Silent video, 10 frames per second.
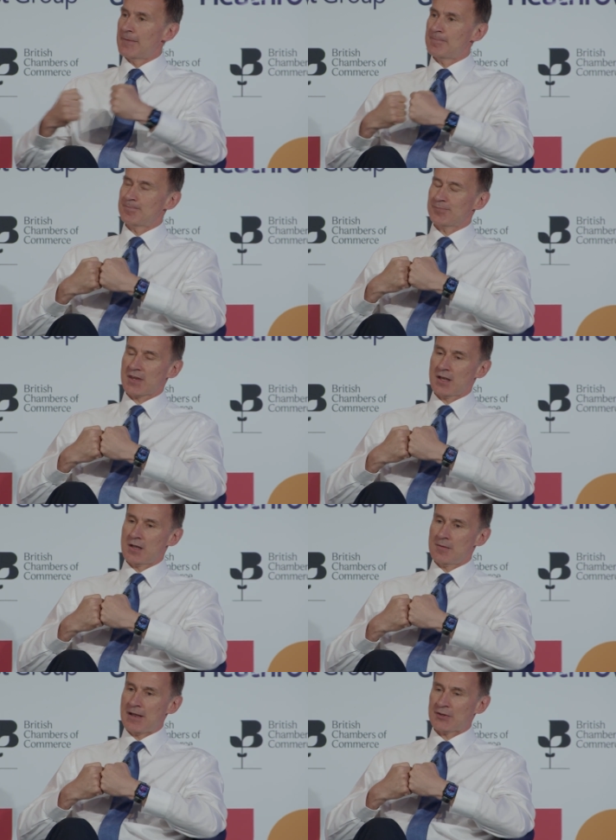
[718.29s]

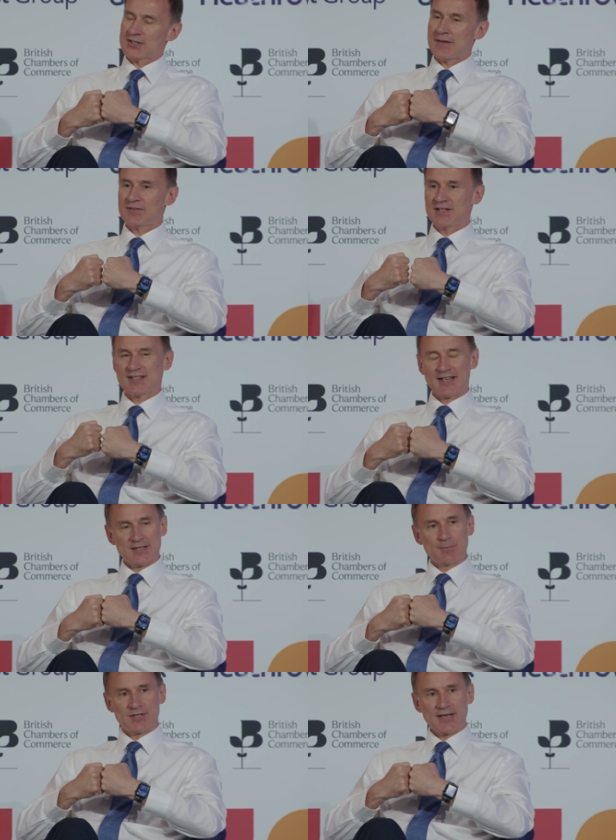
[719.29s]
about
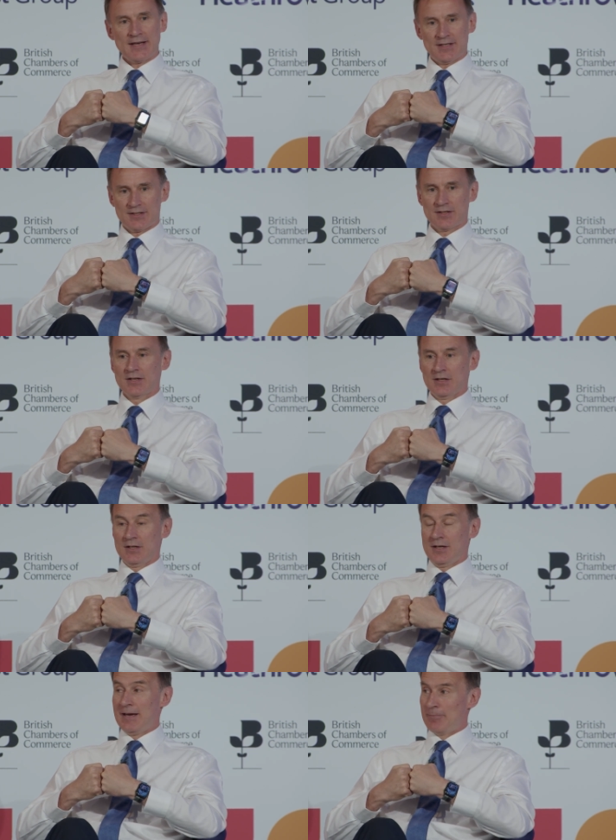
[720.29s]
76%
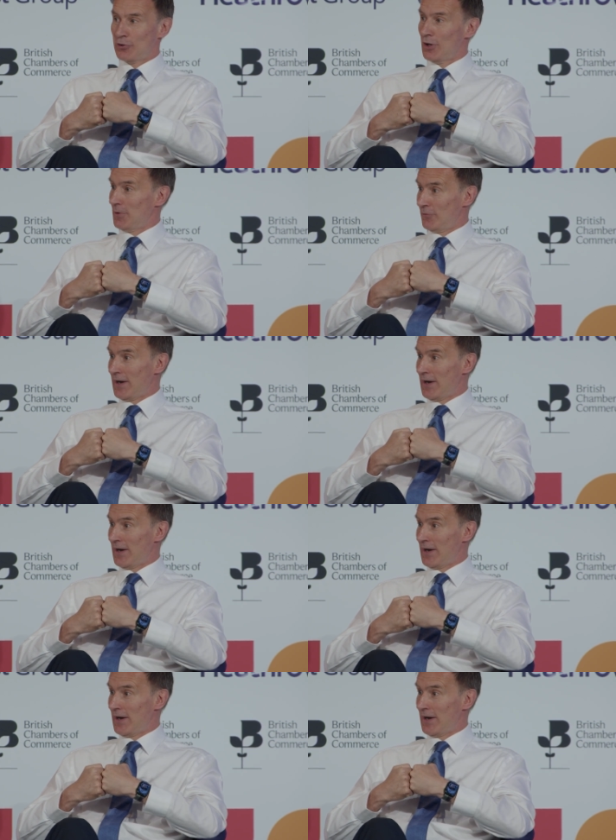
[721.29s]
employment